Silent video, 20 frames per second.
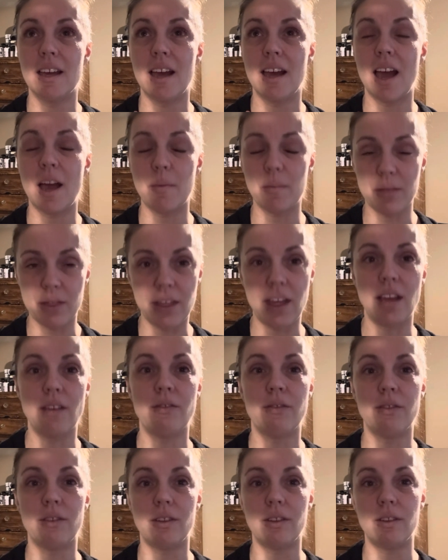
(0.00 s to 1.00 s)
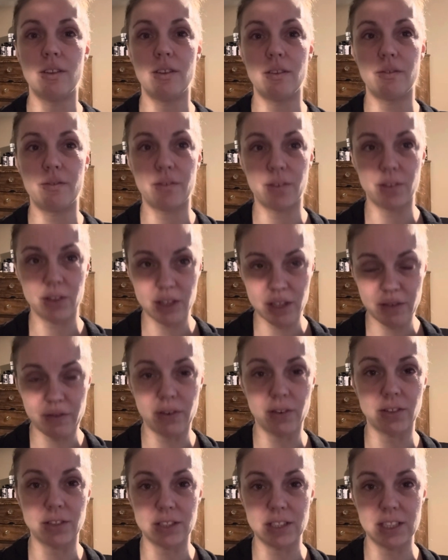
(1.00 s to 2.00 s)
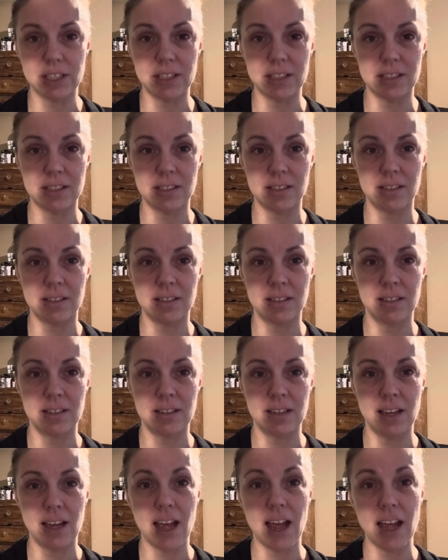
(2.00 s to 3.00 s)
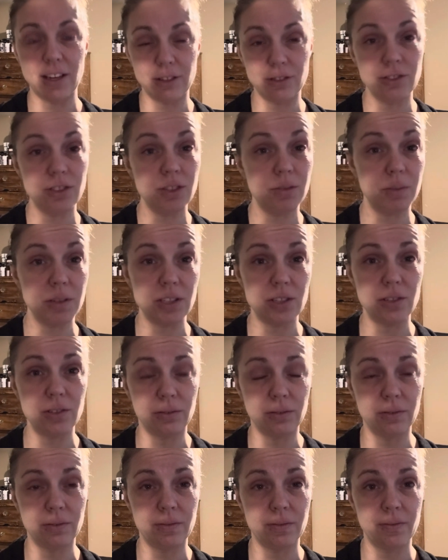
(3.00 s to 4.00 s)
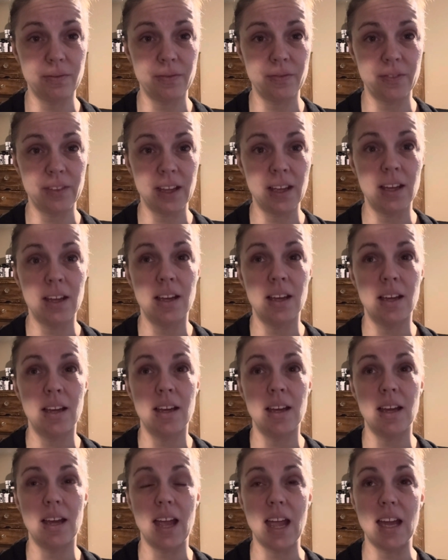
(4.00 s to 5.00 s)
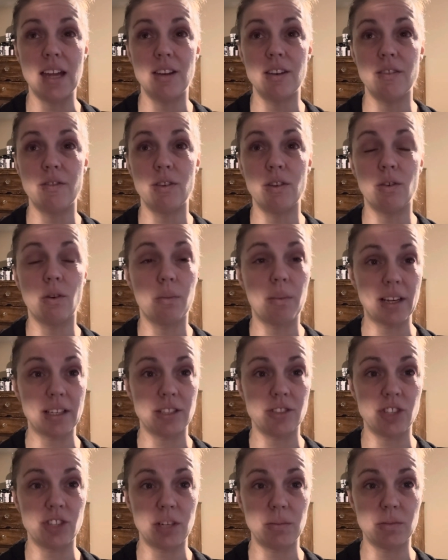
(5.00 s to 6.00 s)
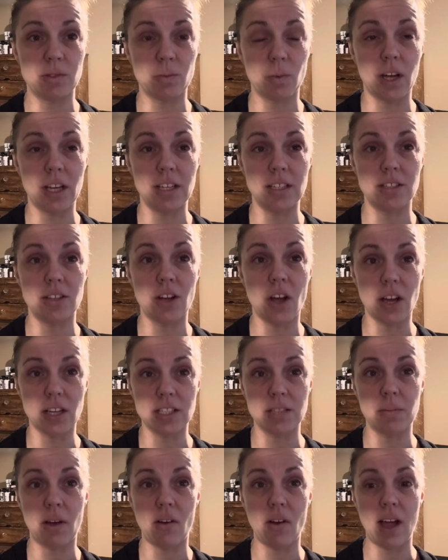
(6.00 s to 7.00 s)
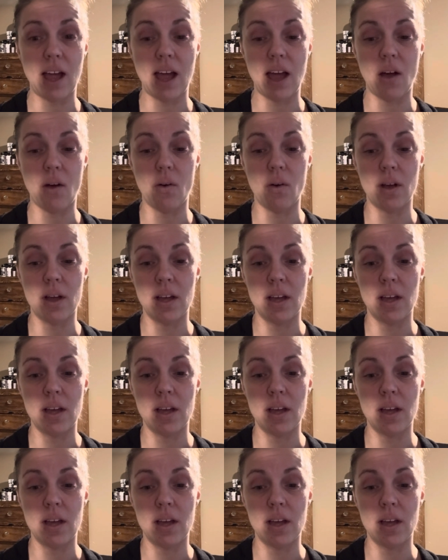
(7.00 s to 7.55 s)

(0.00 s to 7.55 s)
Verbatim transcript: I'm thankful for the difficulties, and you should be too. And if you go back to James 1, it talks about how